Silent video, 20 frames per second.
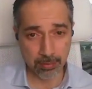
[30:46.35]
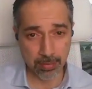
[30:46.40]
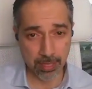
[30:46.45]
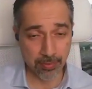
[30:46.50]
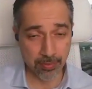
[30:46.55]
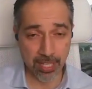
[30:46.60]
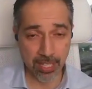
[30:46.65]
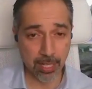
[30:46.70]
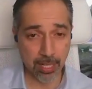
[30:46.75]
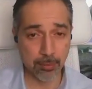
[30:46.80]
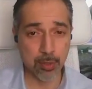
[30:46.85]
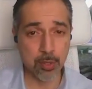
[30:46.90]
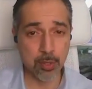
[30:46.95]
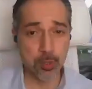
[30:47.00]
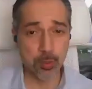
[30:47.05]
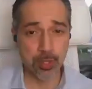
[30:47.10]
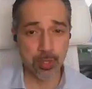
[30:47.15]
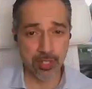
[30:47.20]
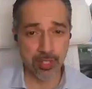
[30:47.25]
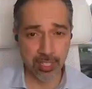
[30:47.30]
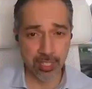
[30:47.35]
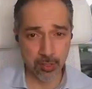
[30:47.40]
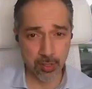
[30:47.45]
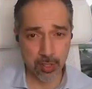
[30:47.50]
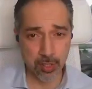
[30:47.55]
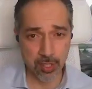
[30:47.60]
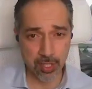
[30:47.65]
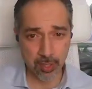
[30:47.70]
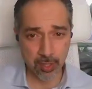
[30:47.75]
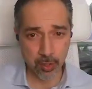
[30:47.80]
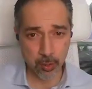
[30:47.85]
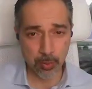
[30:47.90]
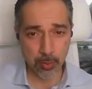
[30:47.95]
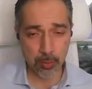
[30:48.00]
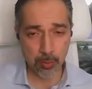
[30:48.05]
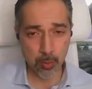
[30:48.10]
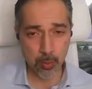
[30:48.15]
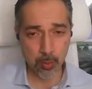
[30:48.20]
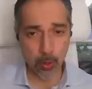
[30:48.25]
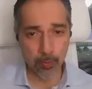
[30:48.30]
If they had pursued their interests a little
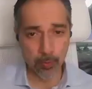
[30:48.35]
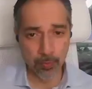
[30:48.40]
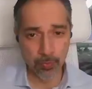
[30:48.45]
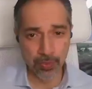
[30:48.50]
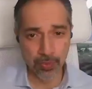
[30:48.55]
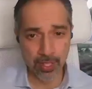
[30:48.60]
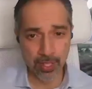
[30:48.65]
bit more